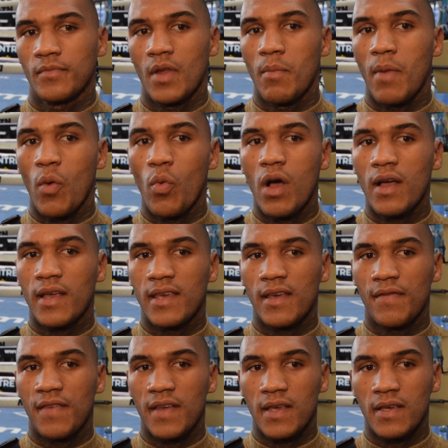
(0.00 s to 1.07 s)
My work
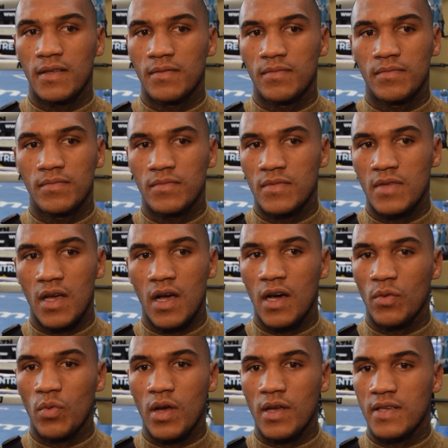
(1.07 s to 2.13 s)
ethic and
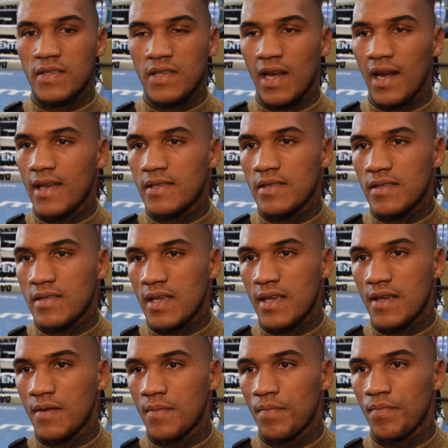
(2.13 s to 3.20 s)
hard work is clear to
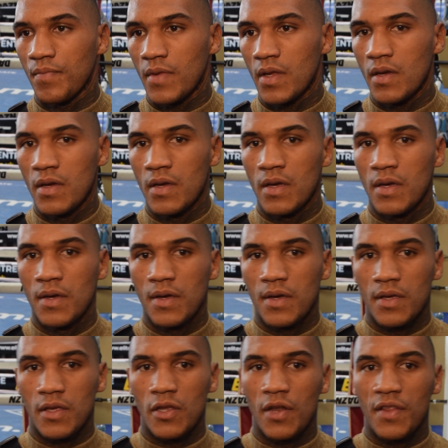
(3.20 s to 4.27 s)
see.
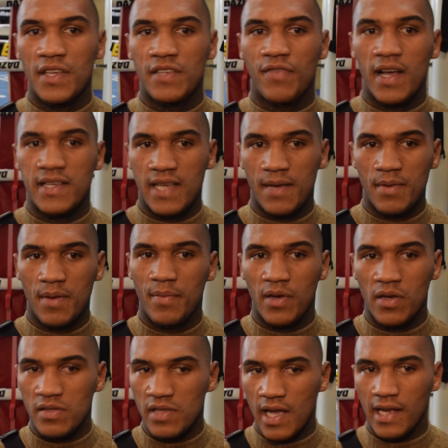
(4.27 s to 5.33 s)
You know, this fight's happening
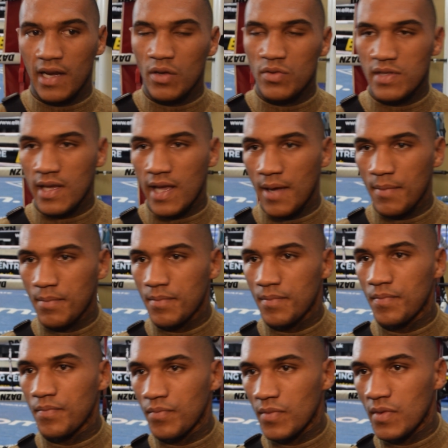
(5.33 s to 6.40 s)
because I closed the gap.
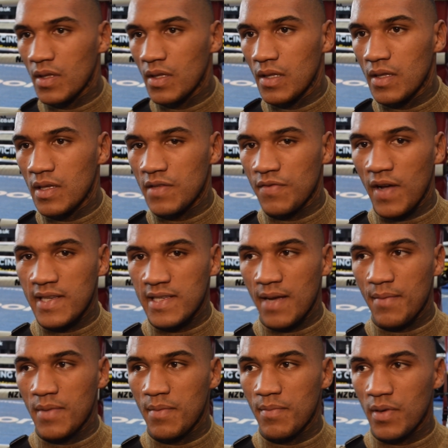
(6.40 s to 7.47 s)
This fight's
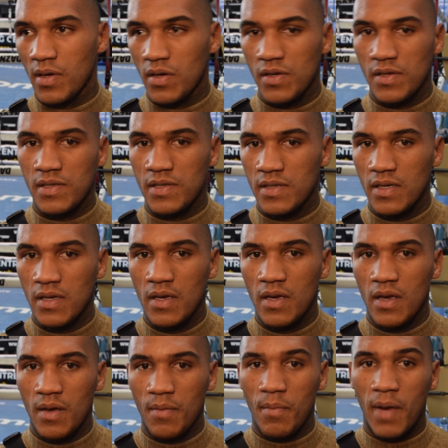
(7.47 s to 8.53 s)
happening because
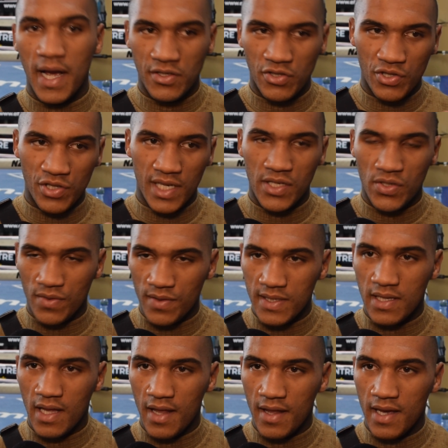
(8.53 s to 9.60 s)
my trajectory
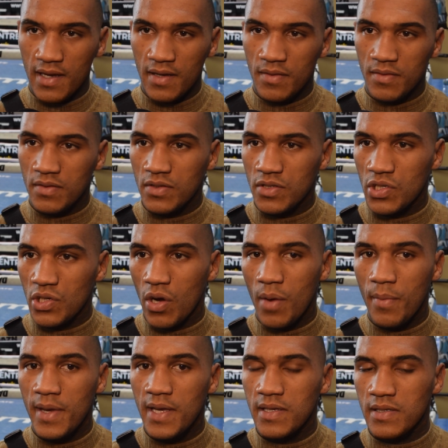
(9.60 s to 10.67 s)
is like that. Do you know what
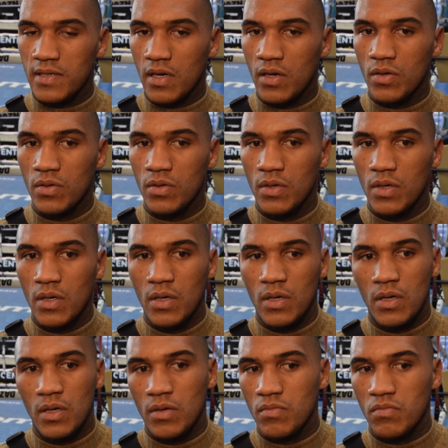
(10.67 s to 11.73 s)
I mean? So,
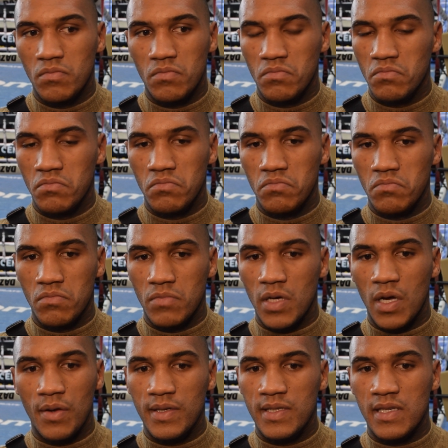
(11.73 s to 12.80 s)
you
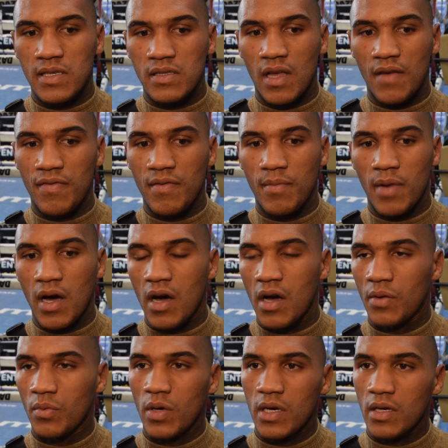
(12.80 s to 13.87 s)
know, this is nothing but
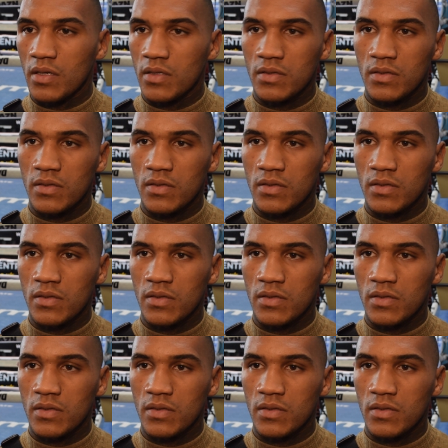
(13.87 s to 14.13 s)
hard work.